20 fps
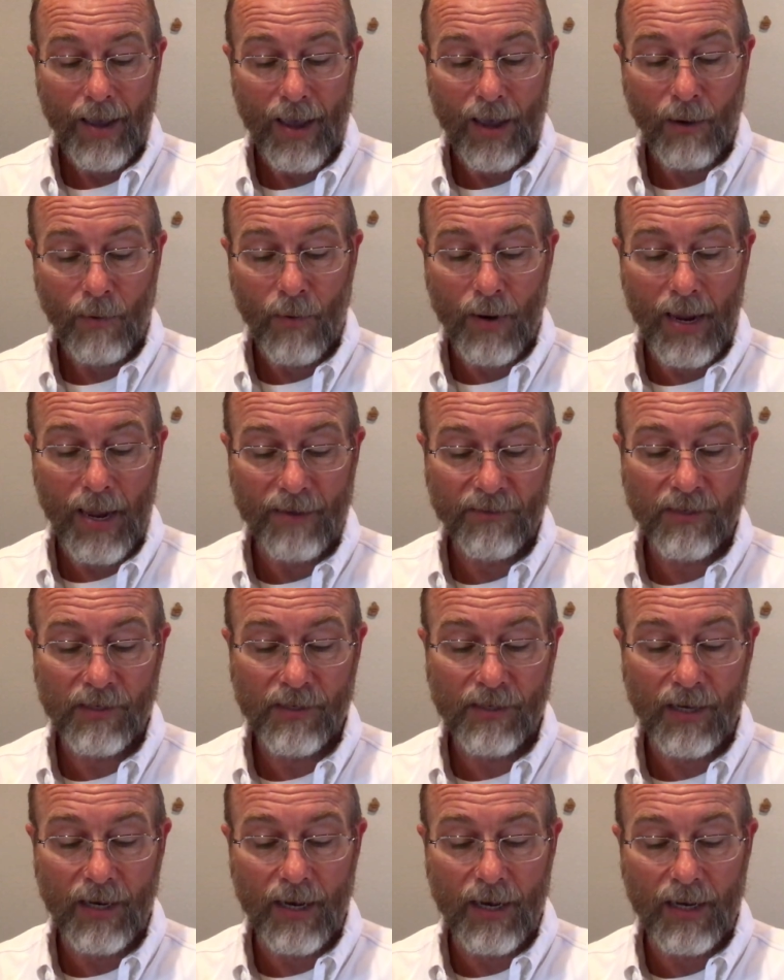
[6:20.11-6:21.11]
And we have
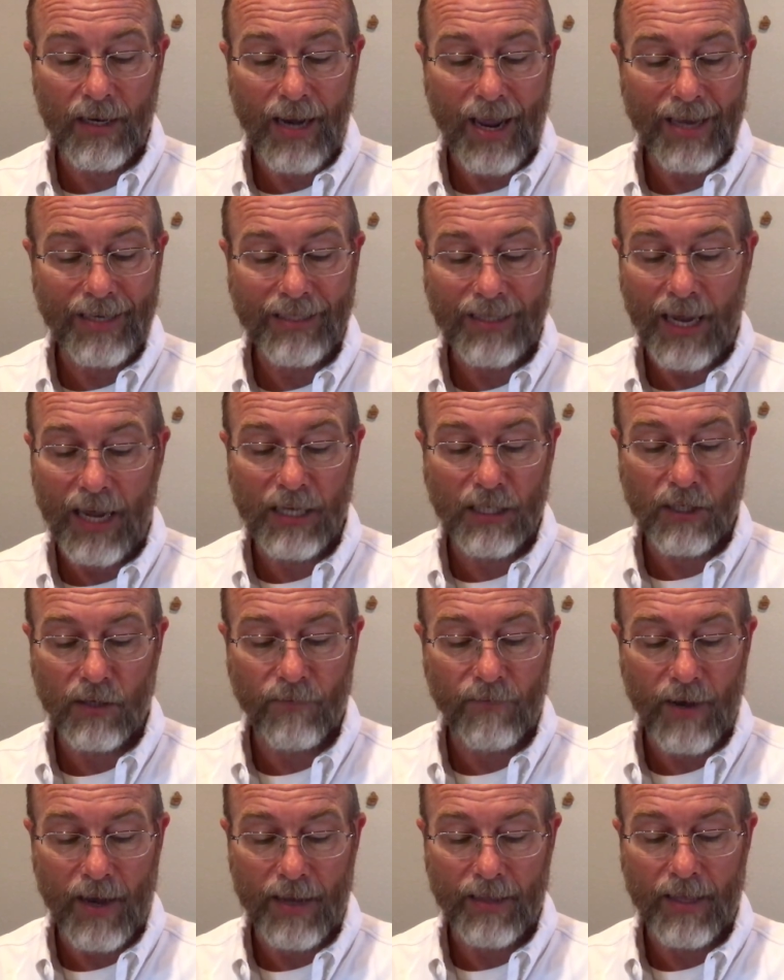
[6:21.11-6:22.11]
seen and
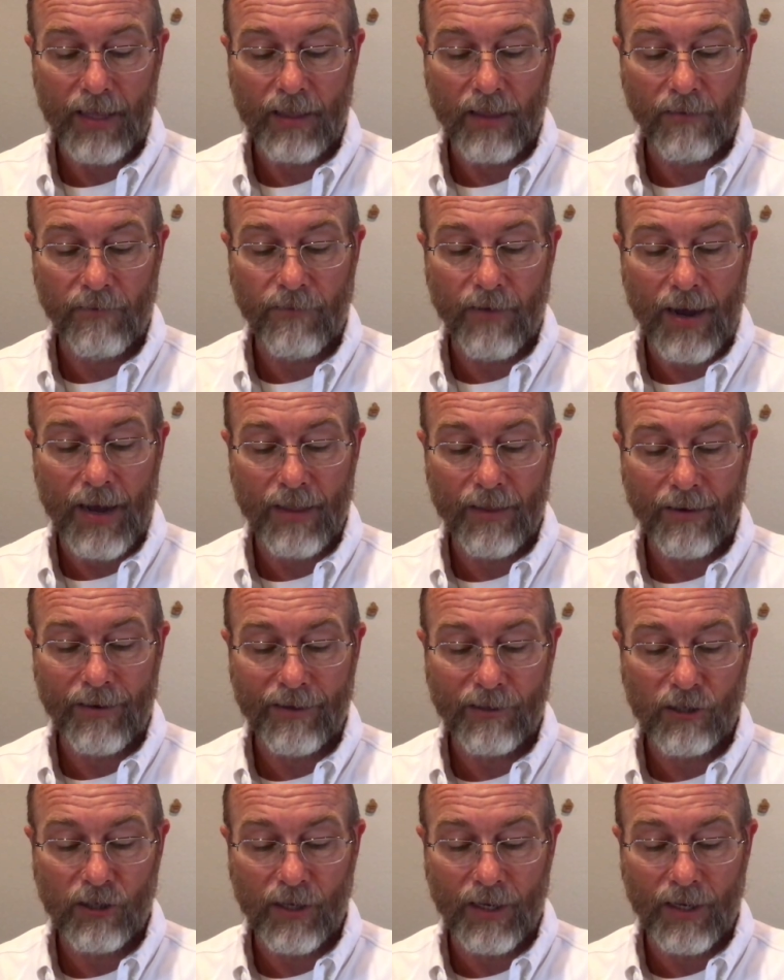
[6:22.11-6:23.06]
testified that the Father has